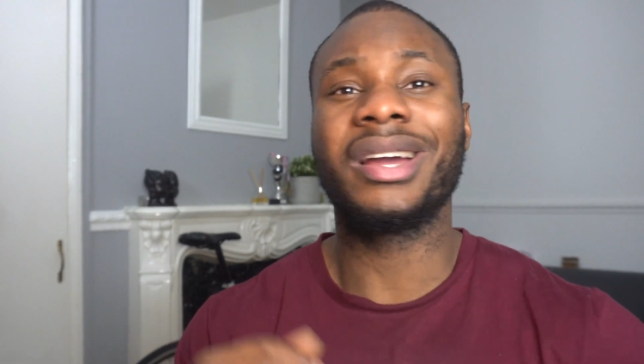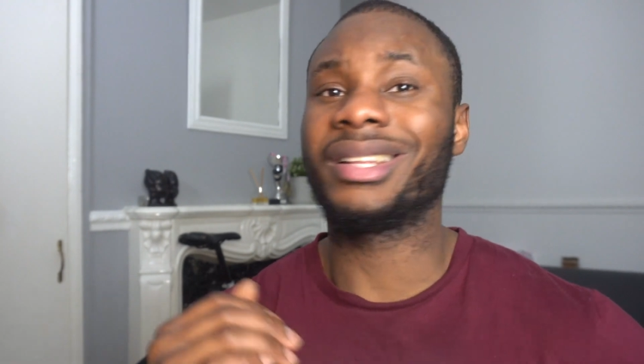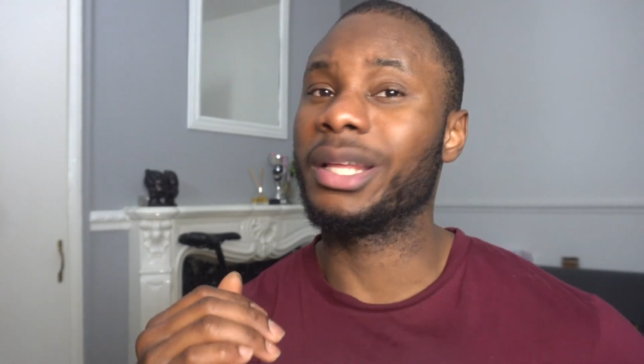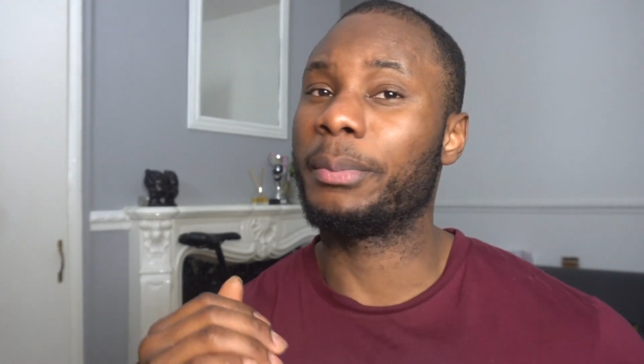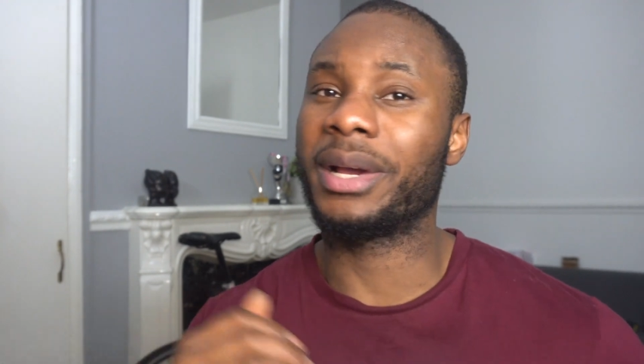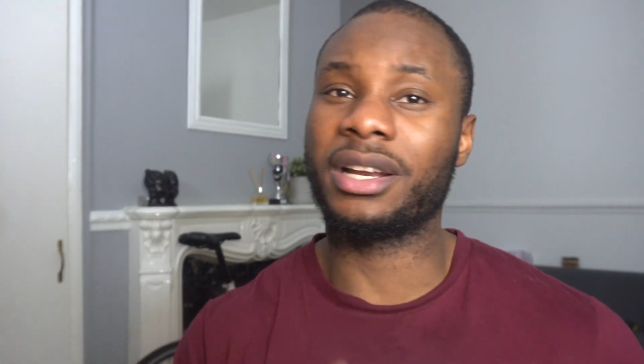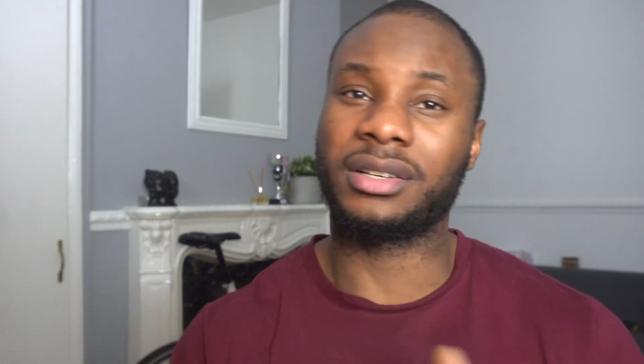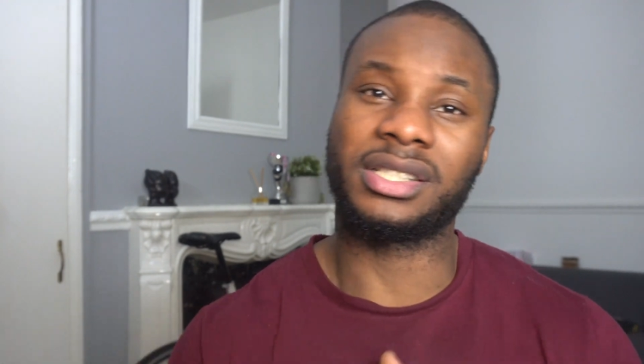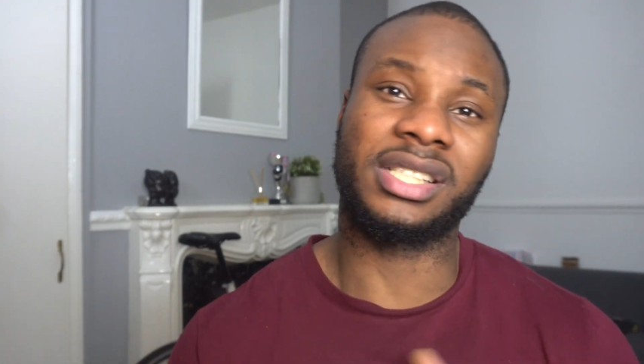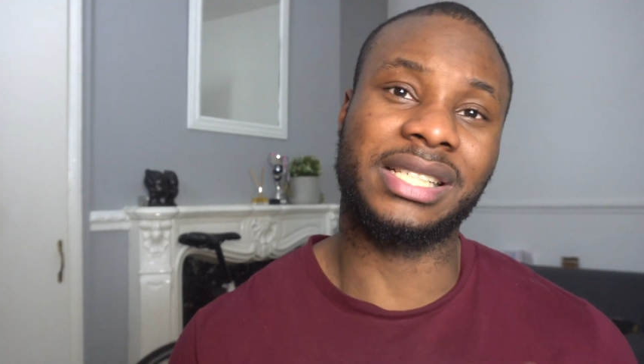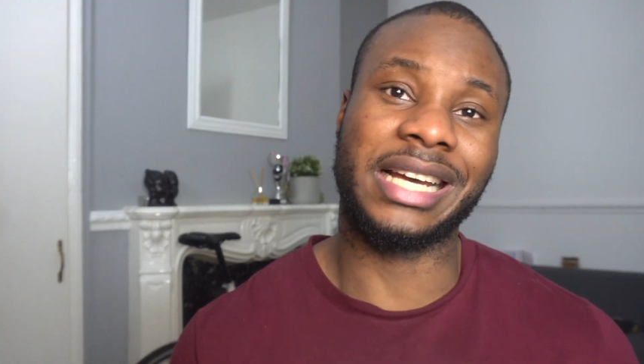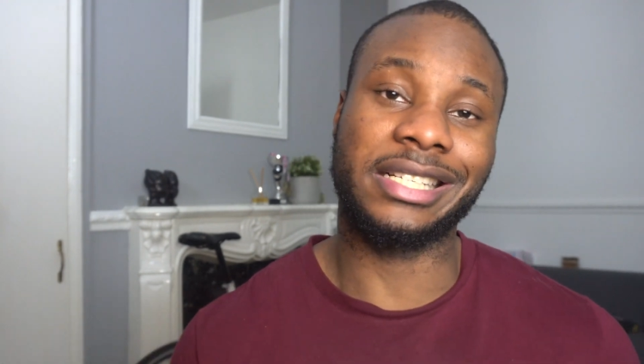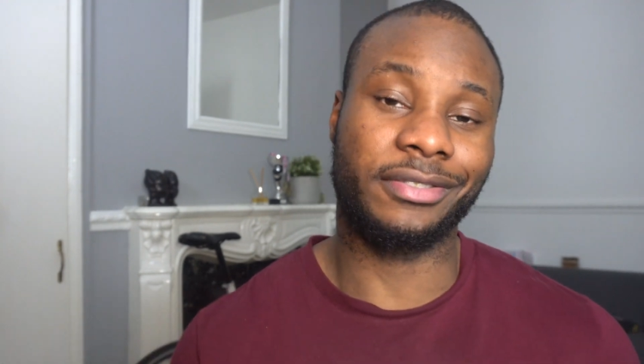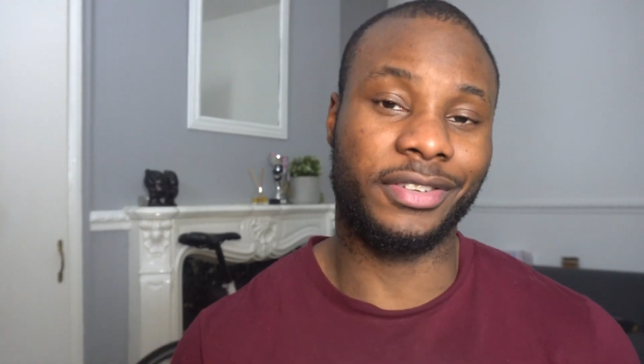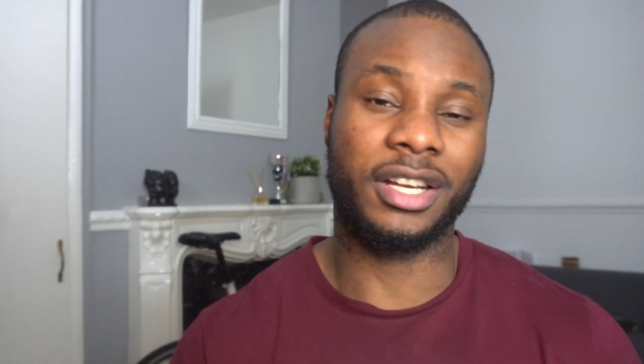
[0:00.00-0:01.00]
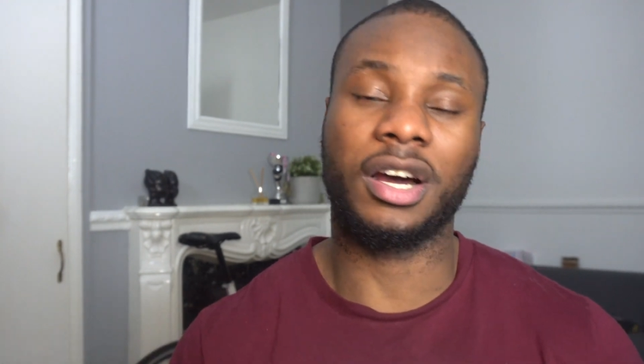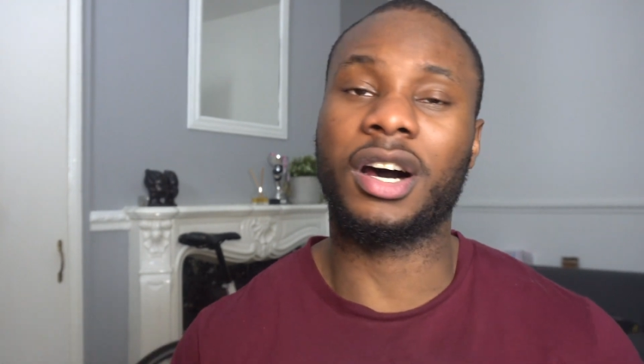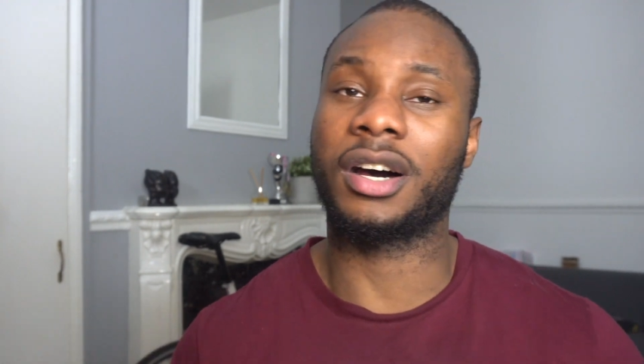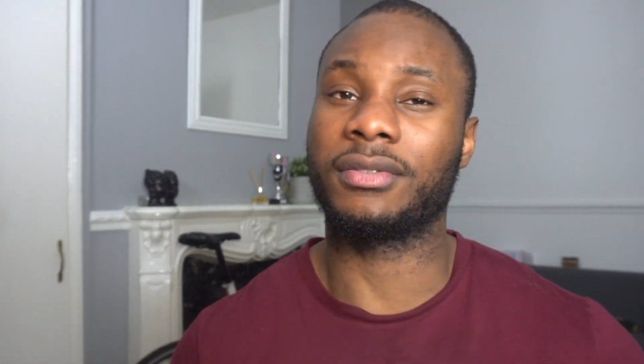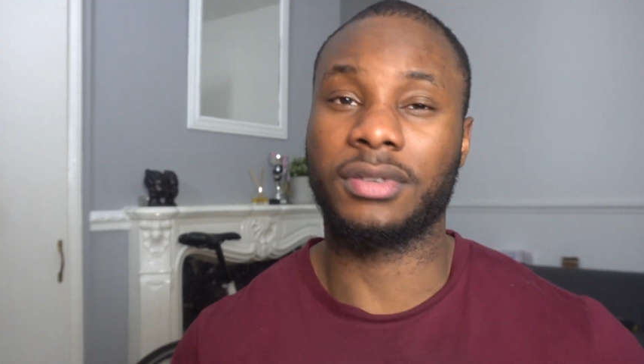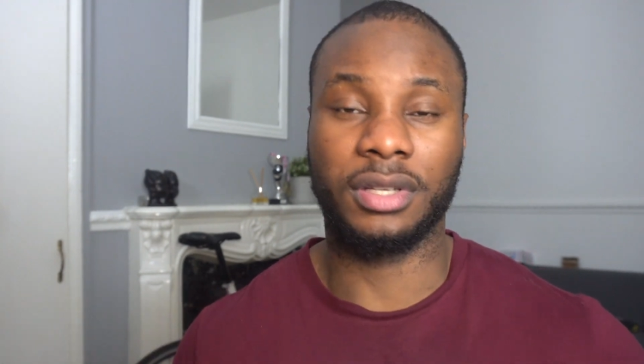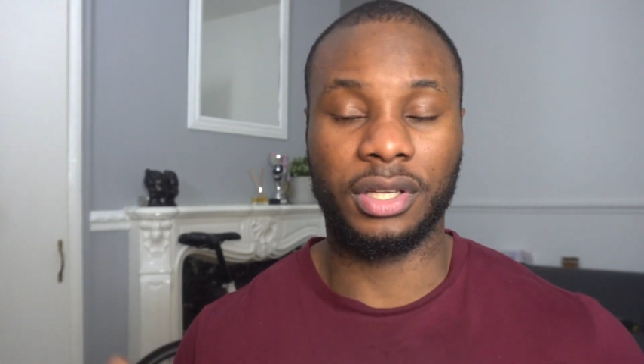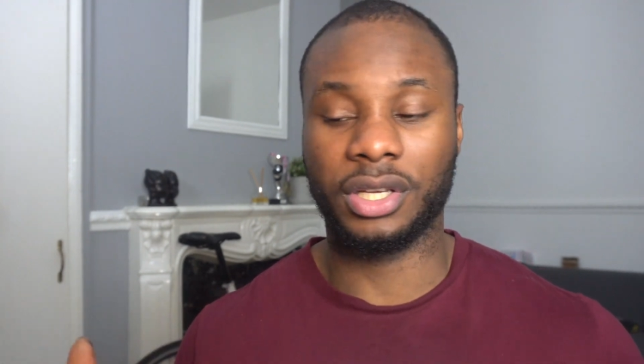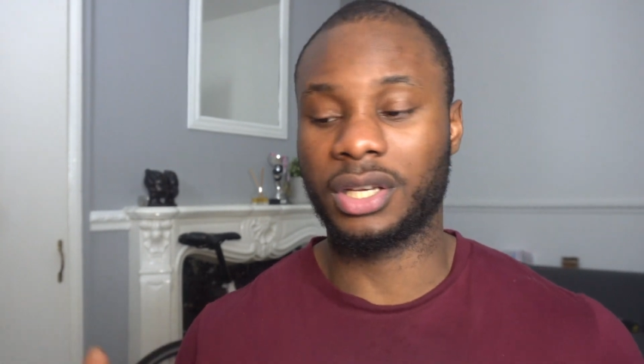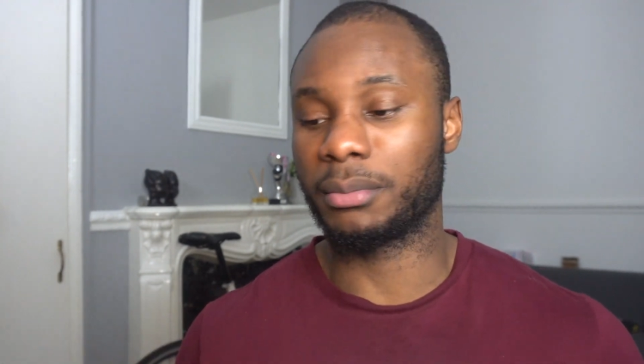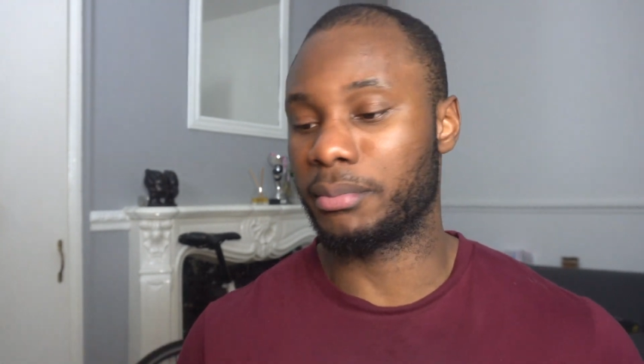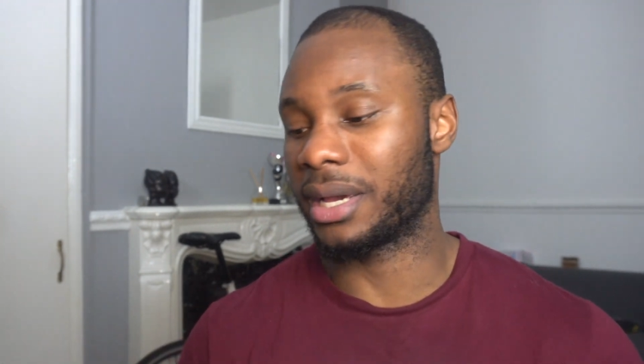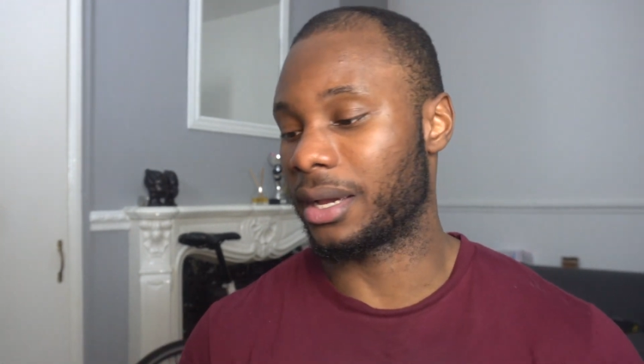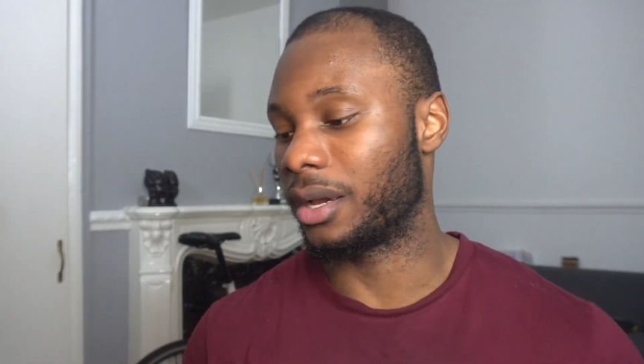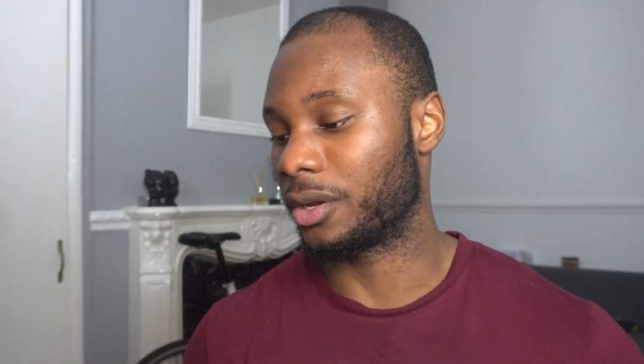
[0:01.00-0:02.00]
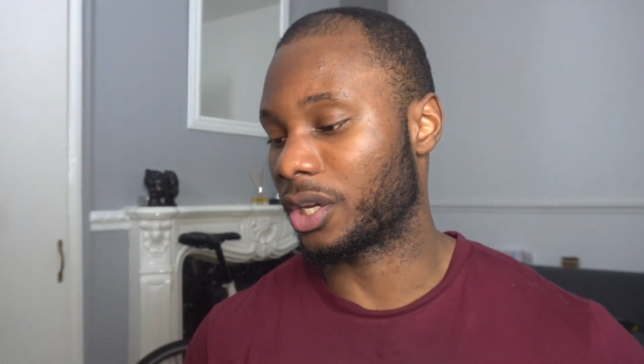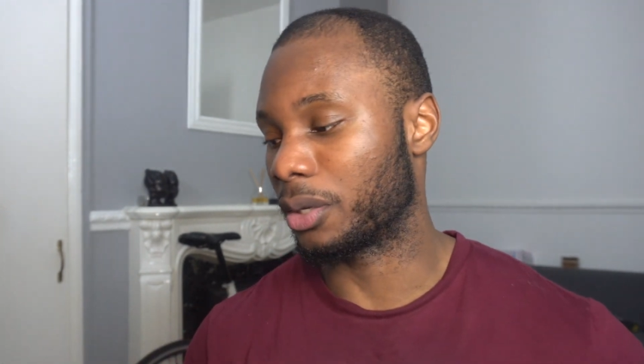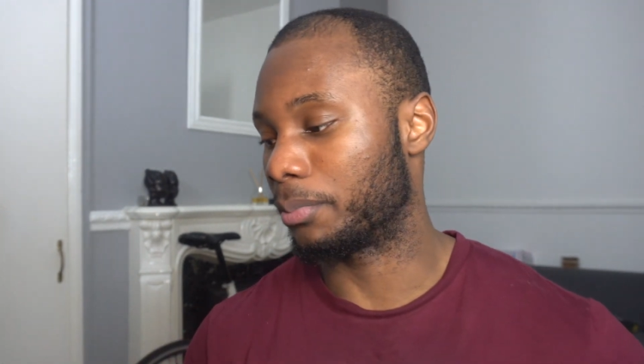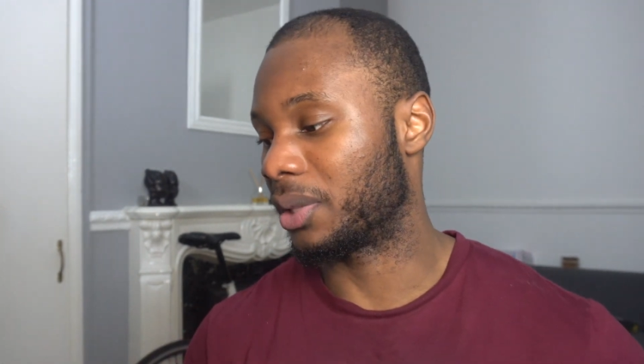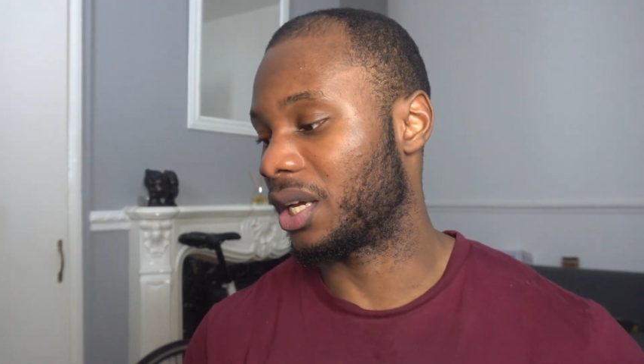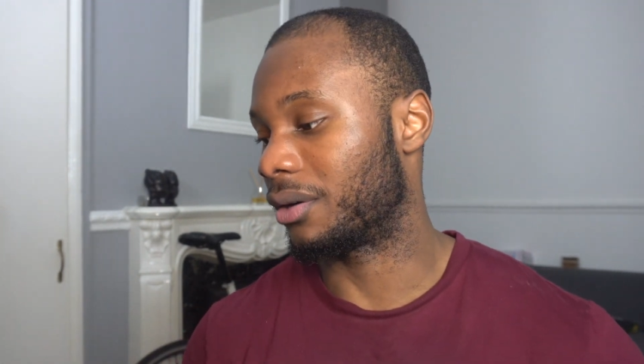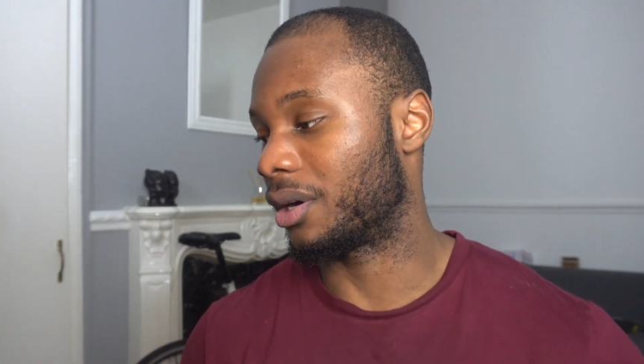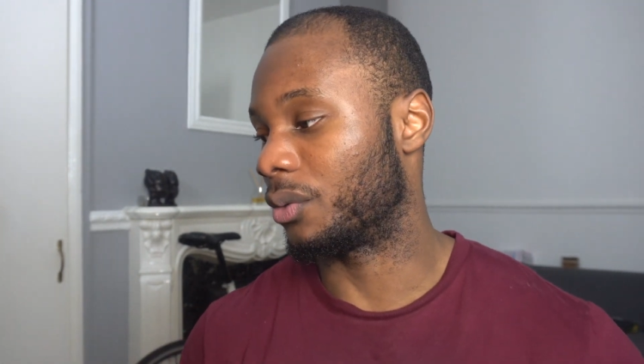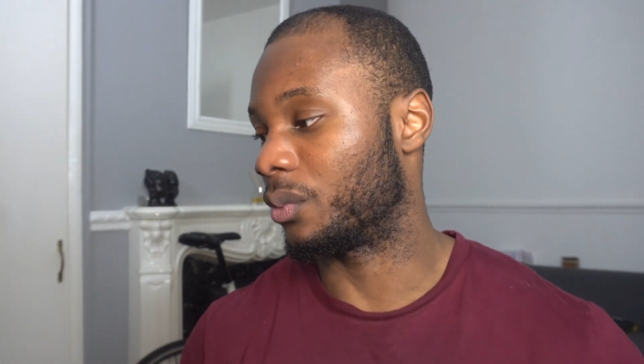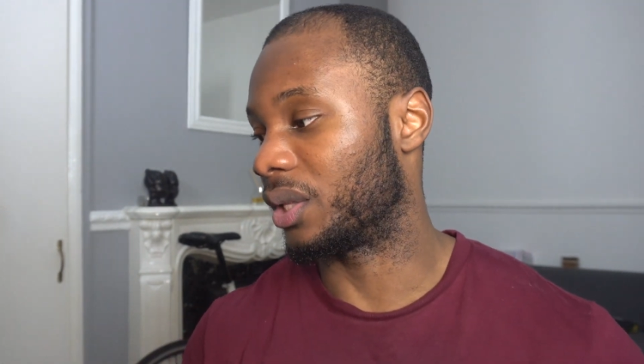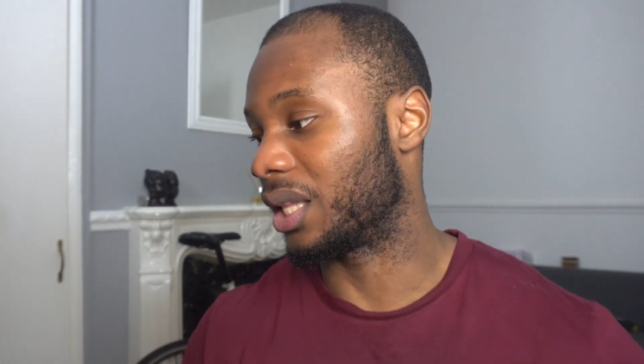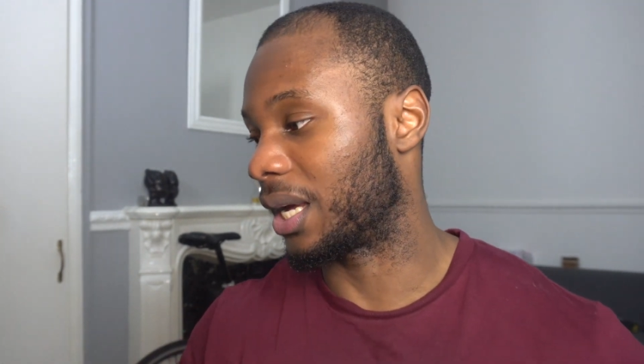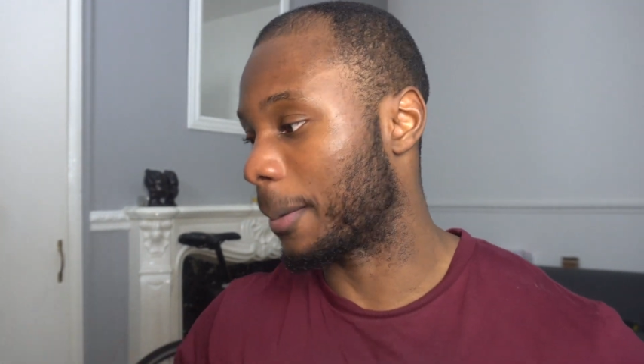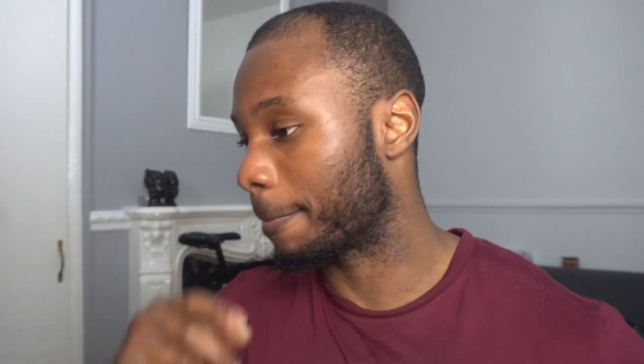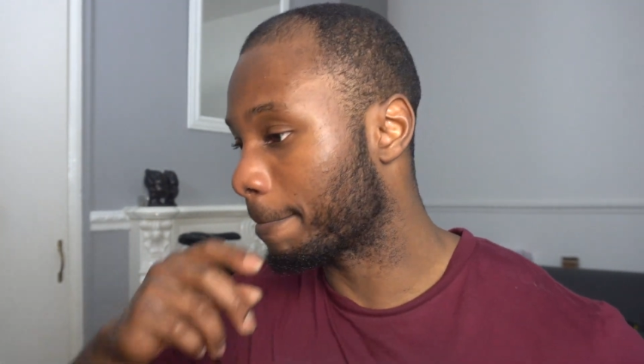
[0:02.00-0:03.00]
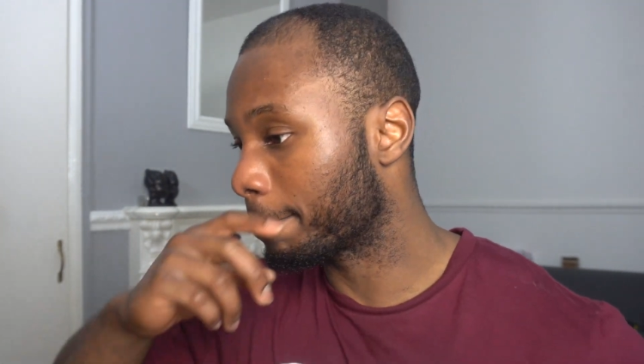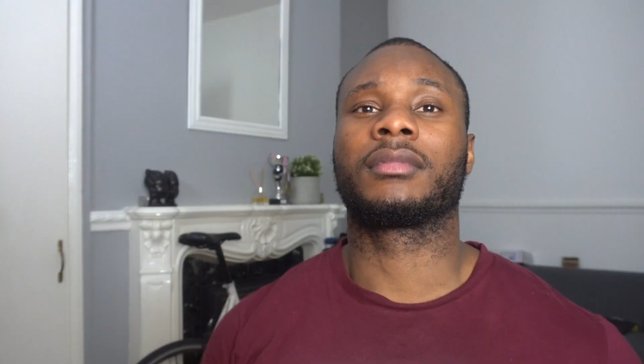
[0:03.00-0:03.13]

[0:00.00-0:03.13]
depending on the size of your calves, you can play around with that.